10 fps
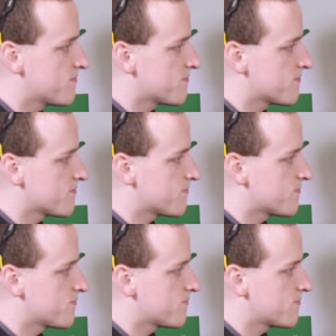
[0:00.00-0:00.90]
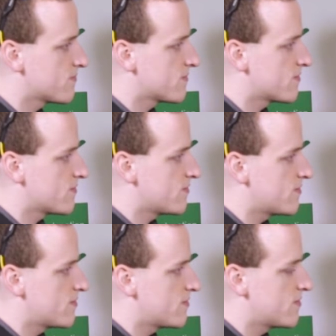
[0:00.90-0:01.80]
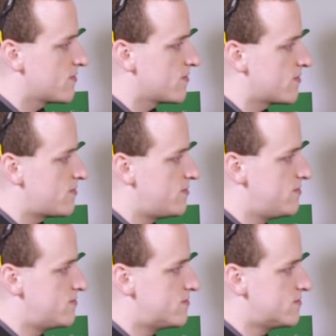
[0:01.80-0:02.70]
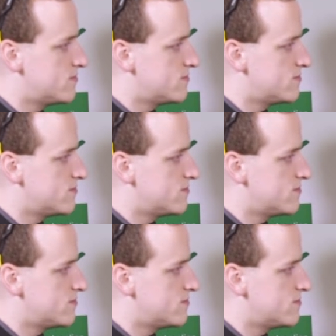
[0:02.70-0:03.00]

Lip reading: This person isn't speaking.